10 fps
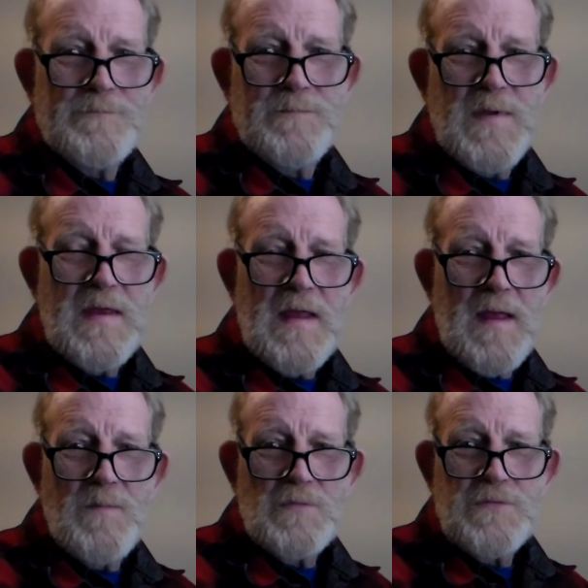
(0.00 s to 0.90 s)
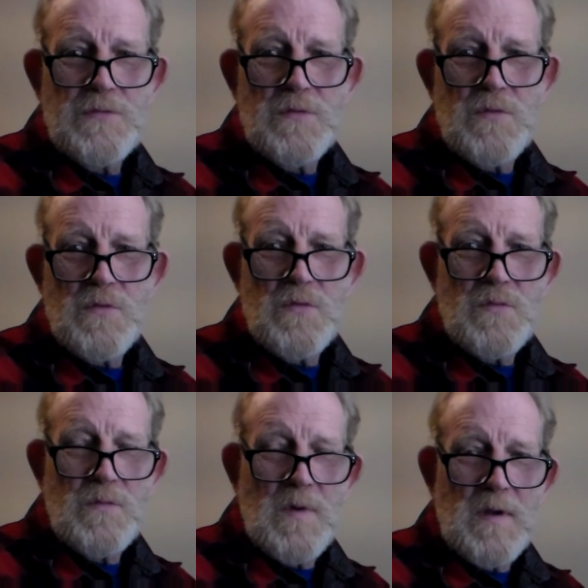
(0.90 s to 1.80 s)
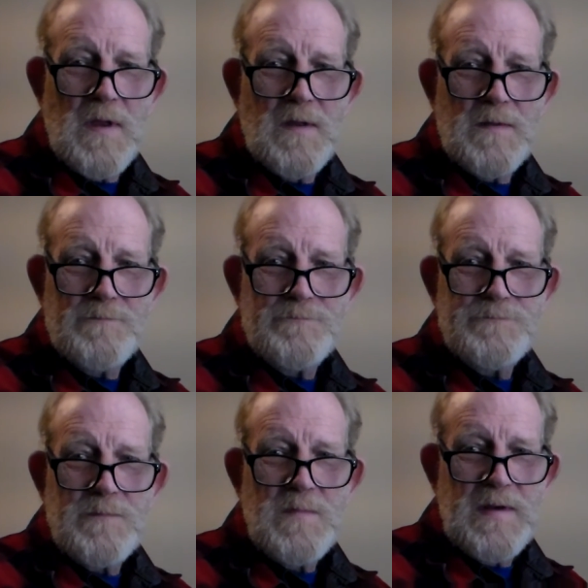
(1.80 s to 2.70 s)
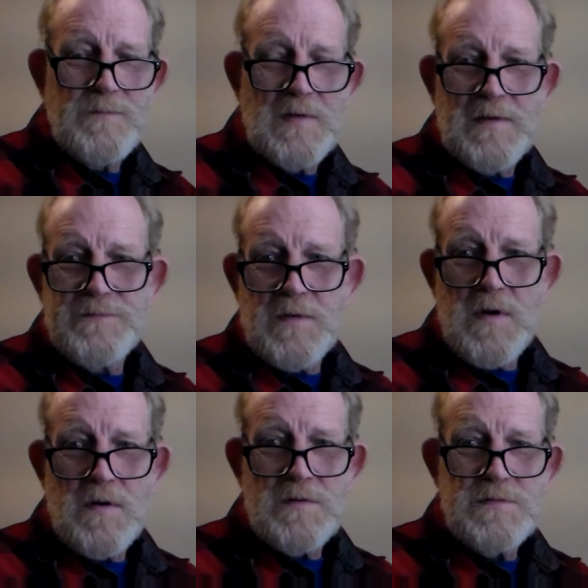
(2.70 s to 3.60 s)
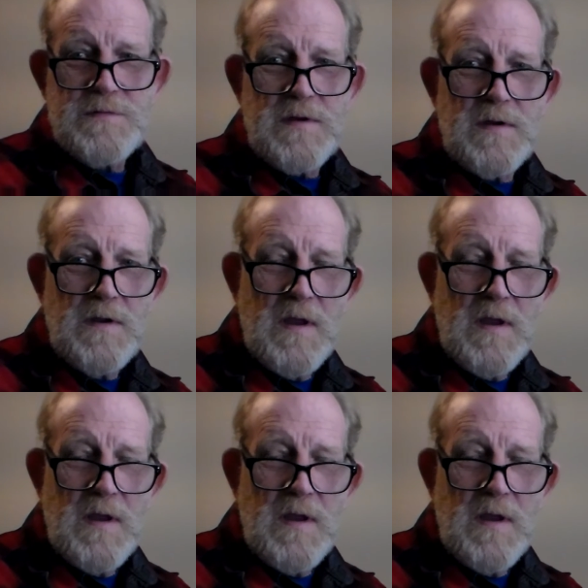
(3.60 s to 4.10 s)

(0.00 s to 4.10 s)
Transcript: being able to manipulate the currency